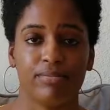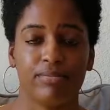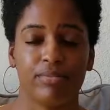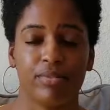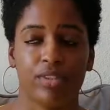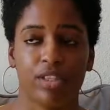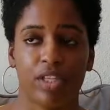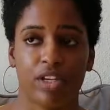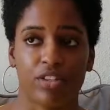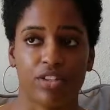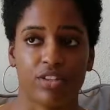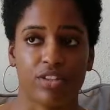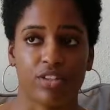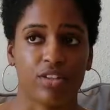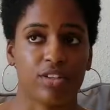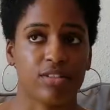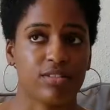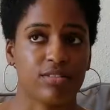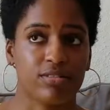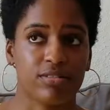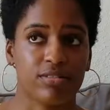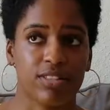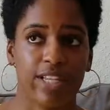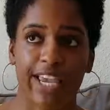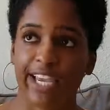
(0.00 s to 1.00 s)
There's
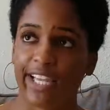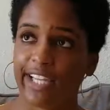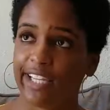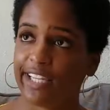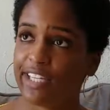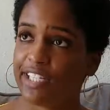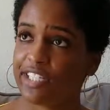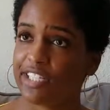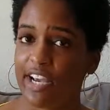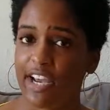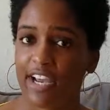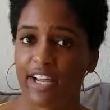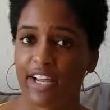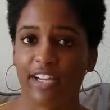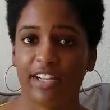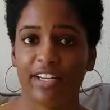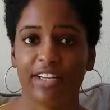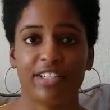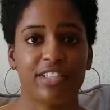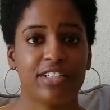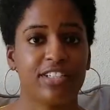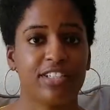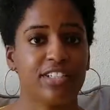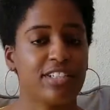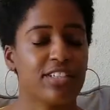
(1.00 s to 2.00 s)
daily
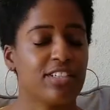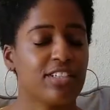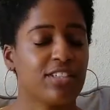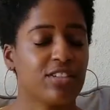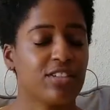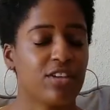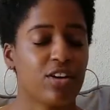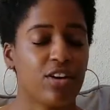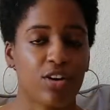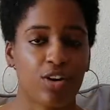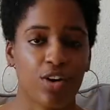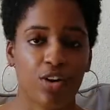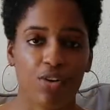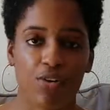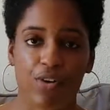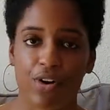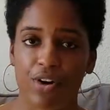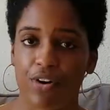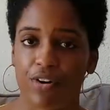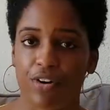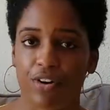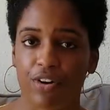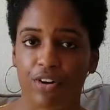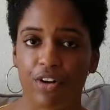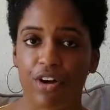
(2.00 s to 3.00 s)
challenges going
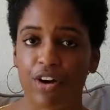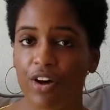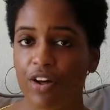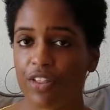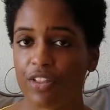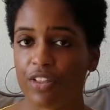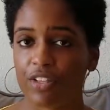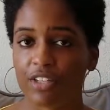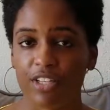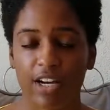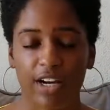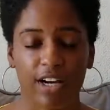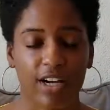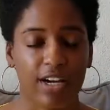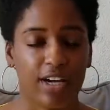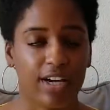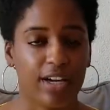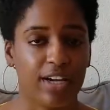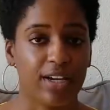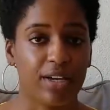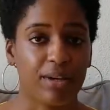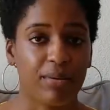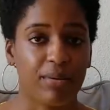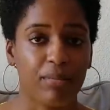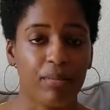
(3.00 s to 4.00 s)
on all the
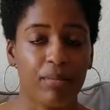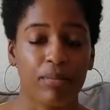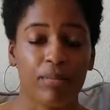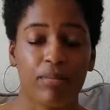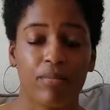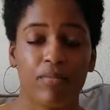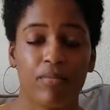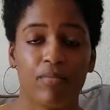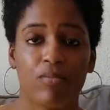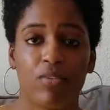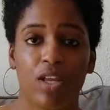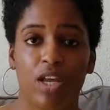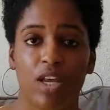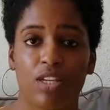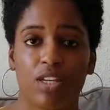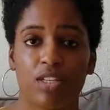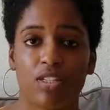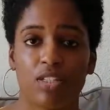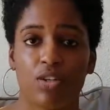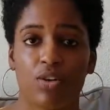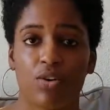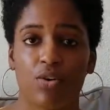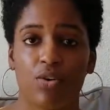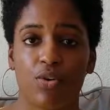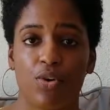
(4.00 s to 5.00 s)
time. And
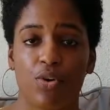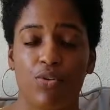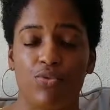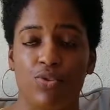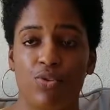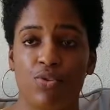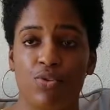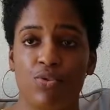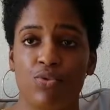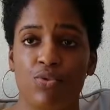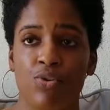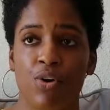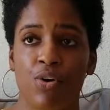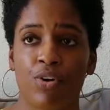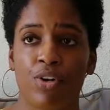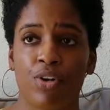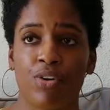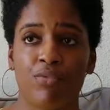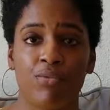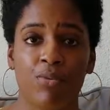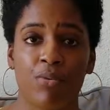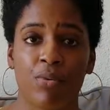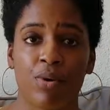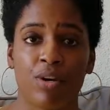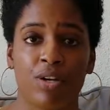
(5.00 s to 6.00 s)
so if you don't
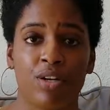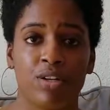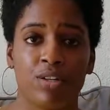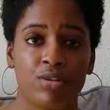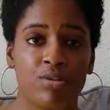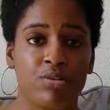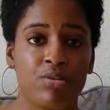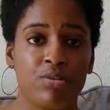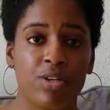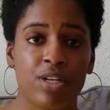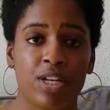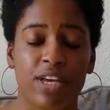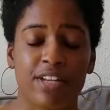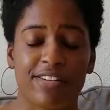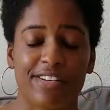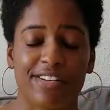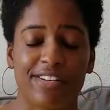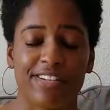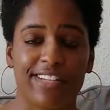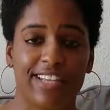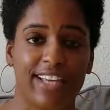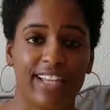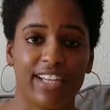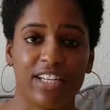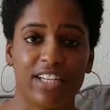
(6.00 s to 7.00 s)
even want to do it as a
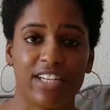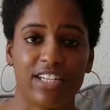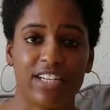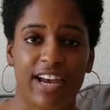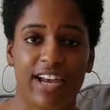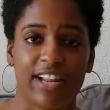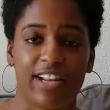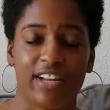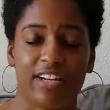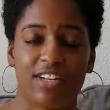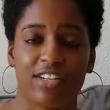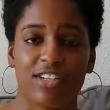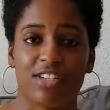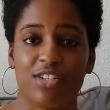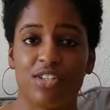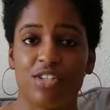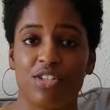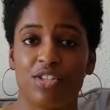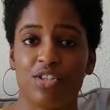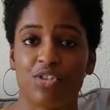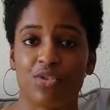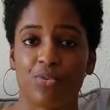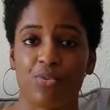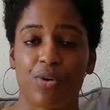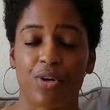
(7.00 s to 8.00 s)
daily challenge and you
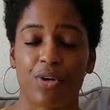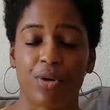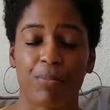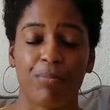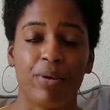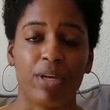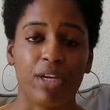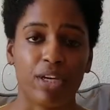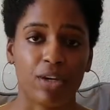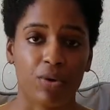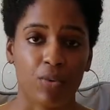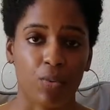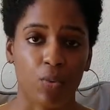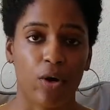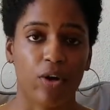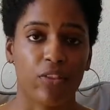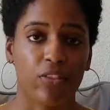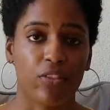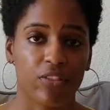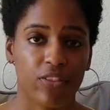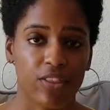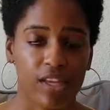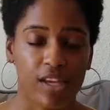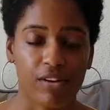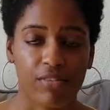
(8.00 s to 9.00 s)
just want to pick one
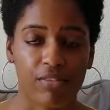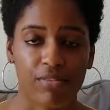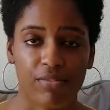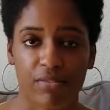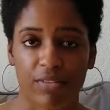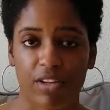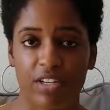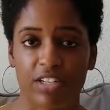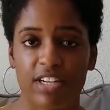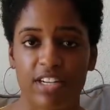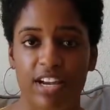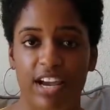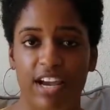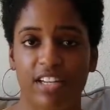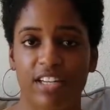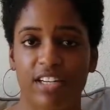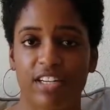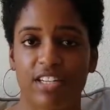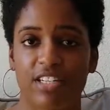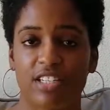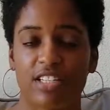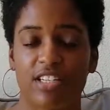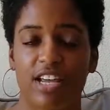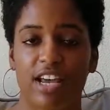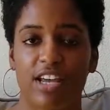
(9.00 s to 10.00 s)
thing from a
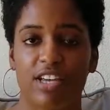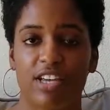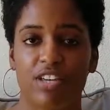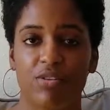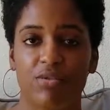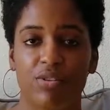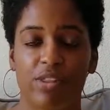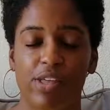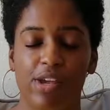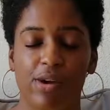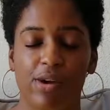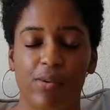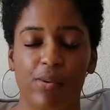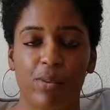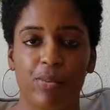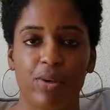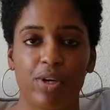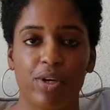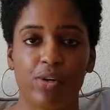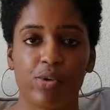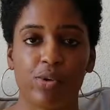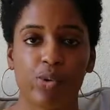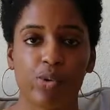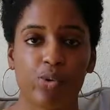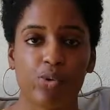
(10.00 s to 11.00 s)
challenge that you think will be
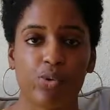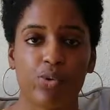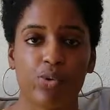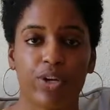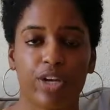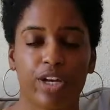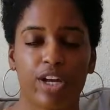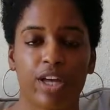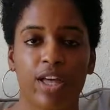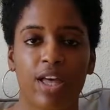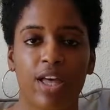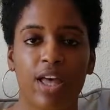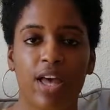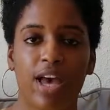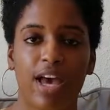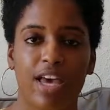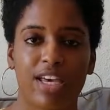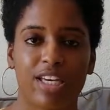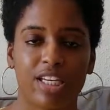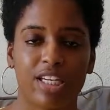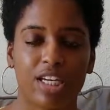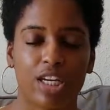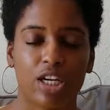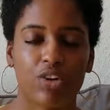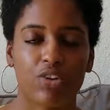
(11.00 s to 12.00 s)
cool and
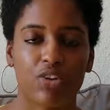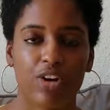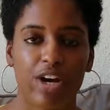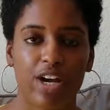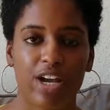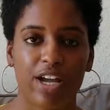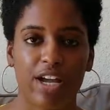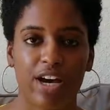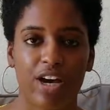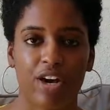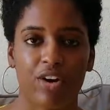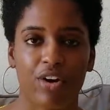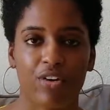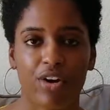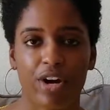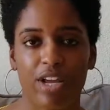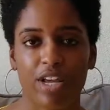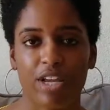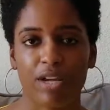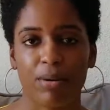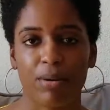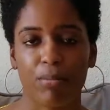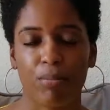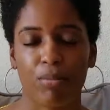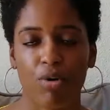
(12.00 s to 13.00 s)
can create a
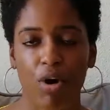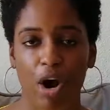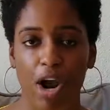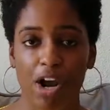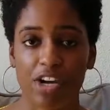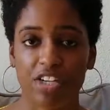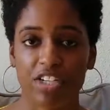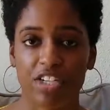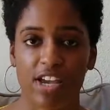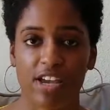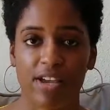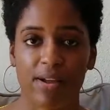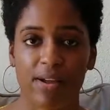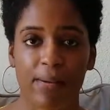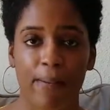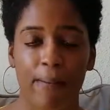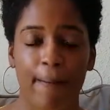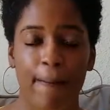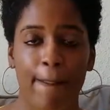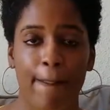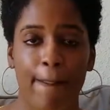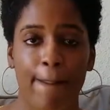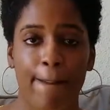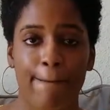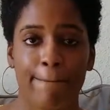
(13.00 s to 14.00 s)
great project,
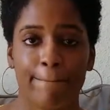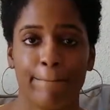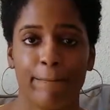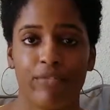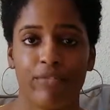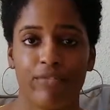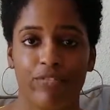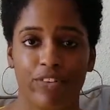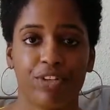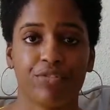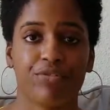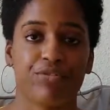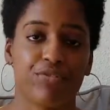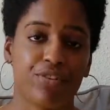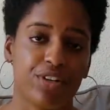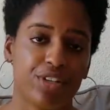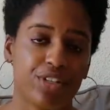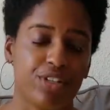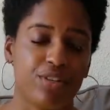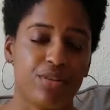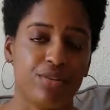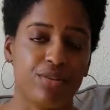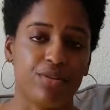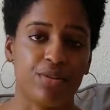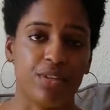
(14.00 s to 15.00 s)
feel free to
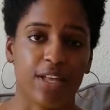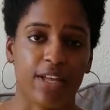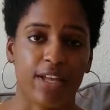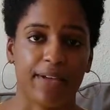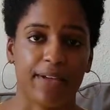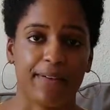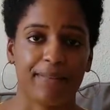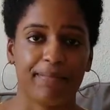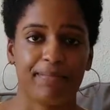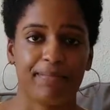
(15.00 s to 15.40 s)
do that.